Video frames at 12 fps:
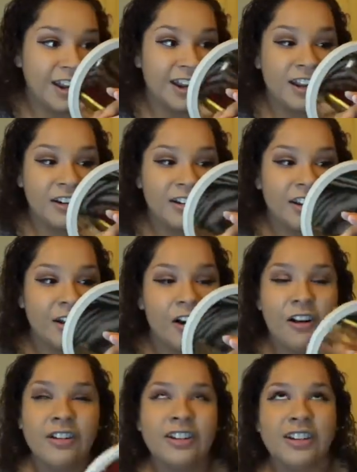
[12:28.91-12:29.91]
And they're like,
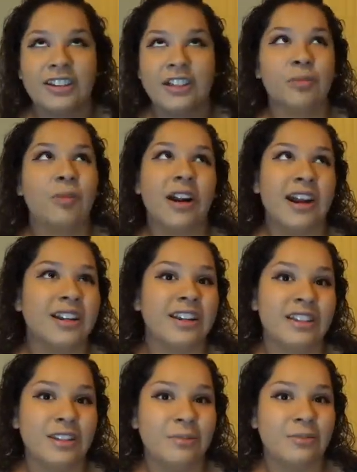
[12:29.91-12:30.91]
oh, it's because it's
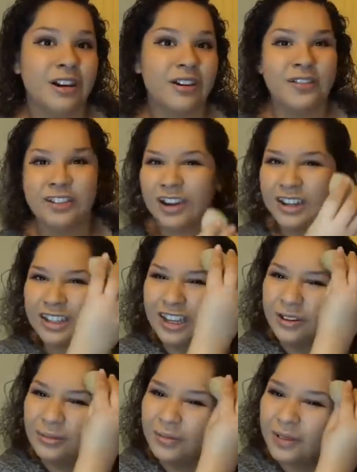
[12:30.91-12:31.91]
pregnancy brain, which honestly
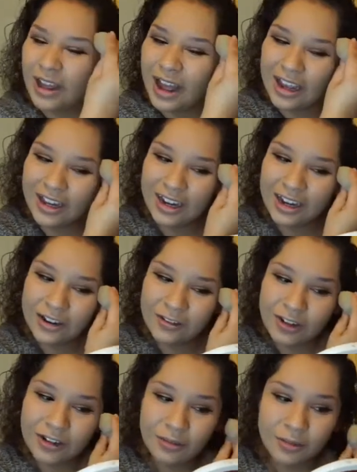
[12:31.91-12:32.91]
I kind of
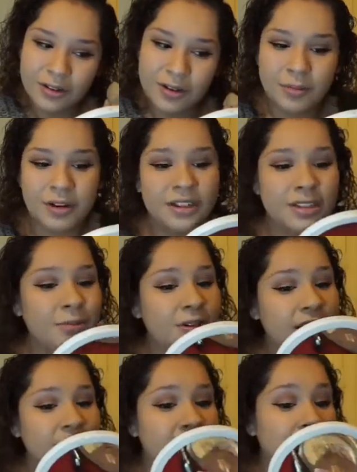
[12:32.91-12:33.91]
really don't believe in pregnancy
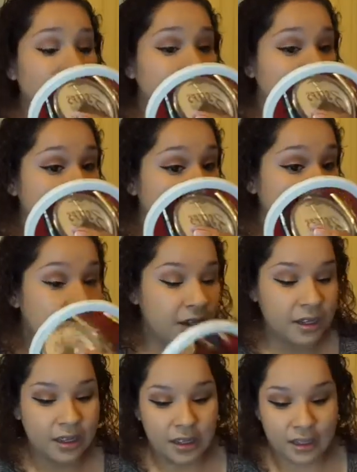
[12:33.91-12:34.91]
brain,
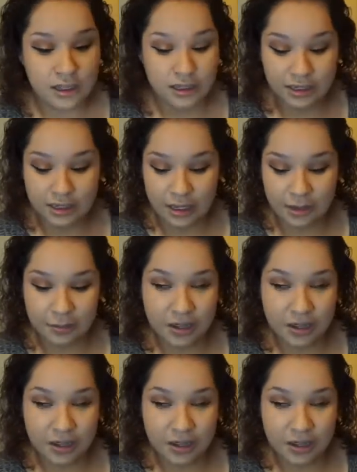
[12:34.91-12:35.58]
because it